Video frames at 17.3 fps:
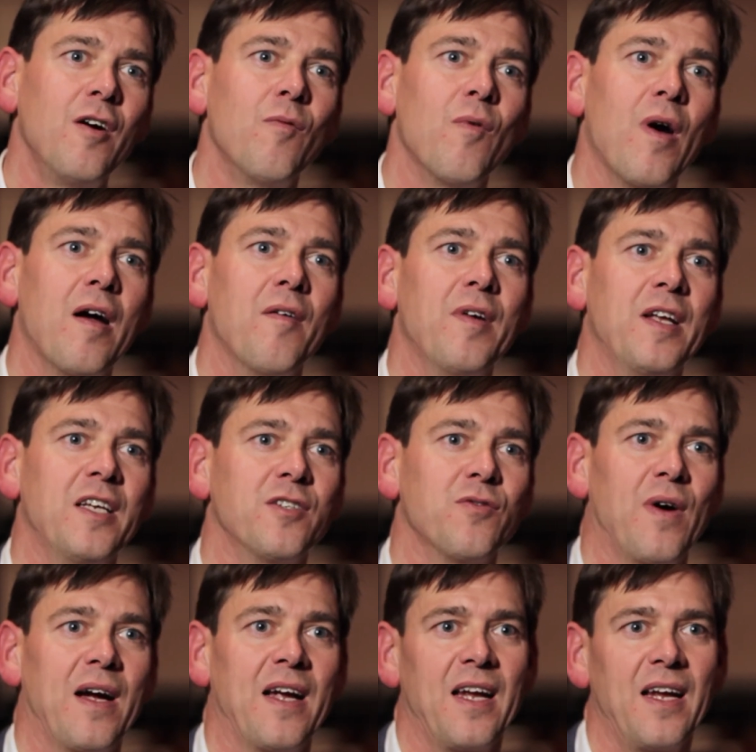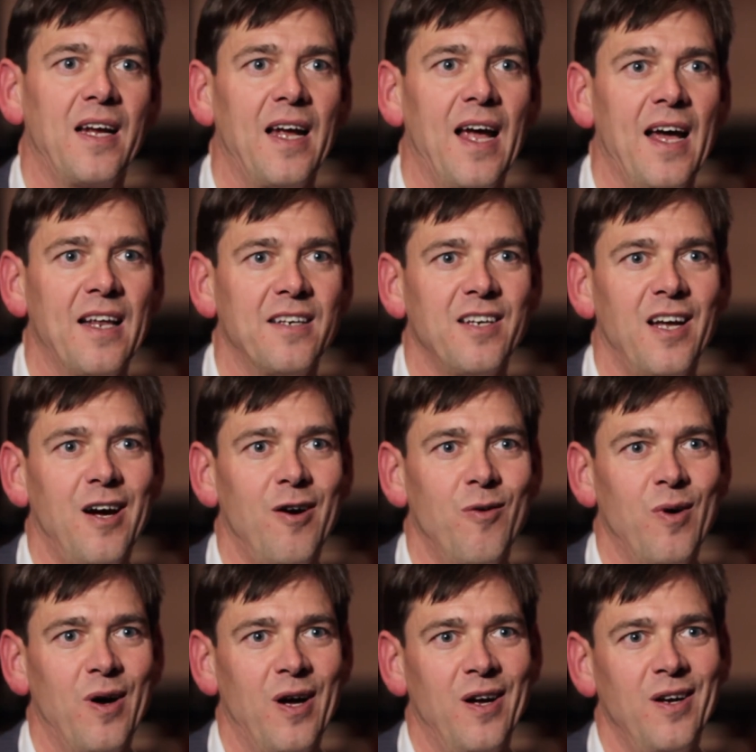where we try and get
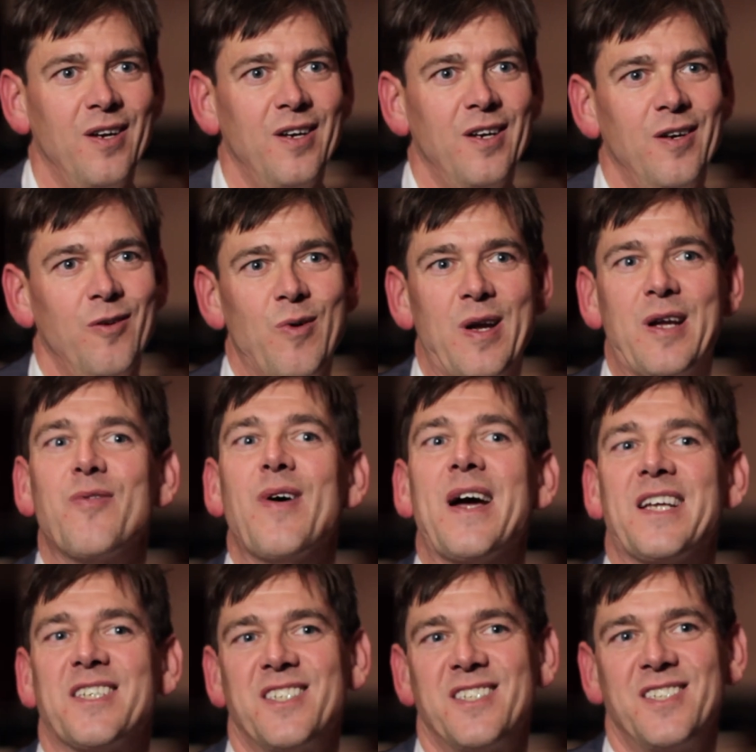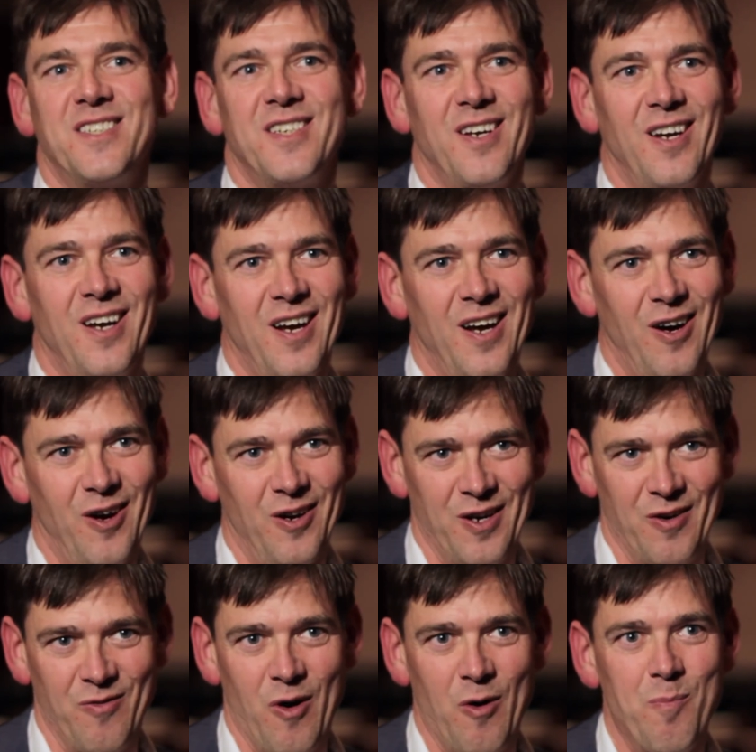our requests
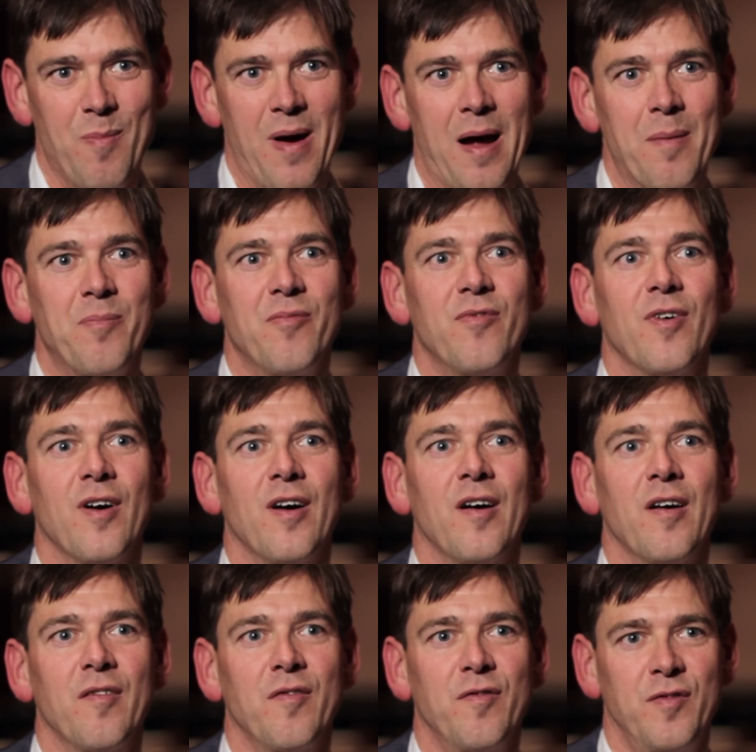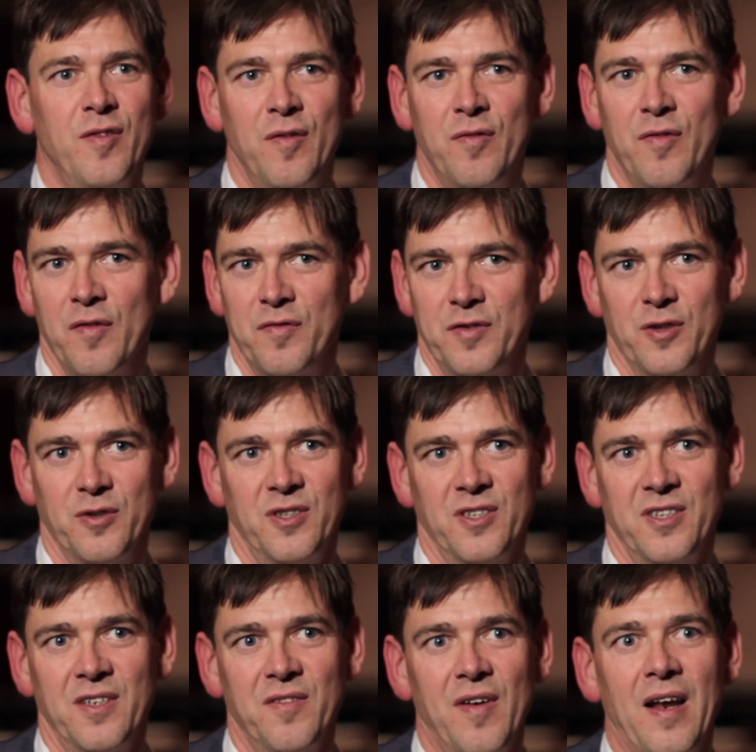on the roadmap for
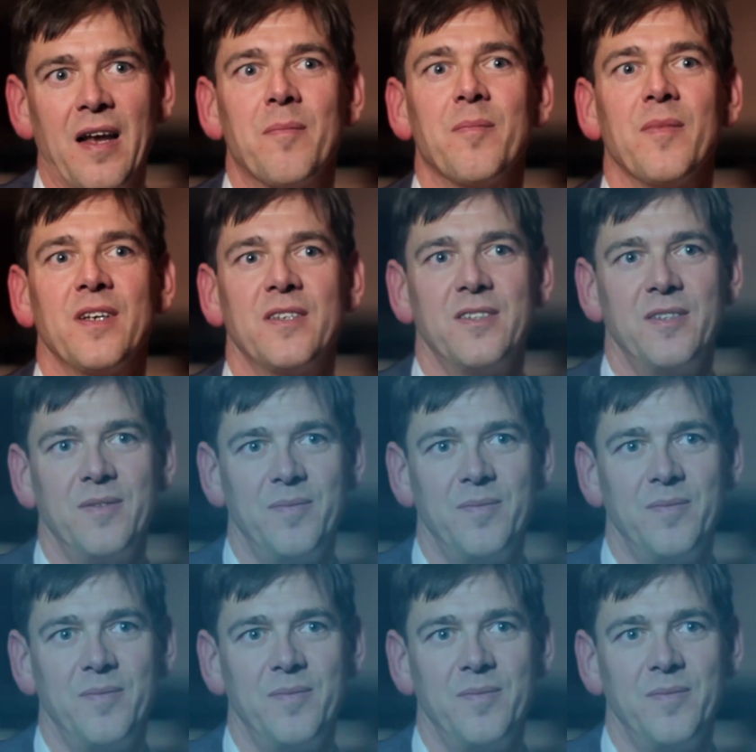future development.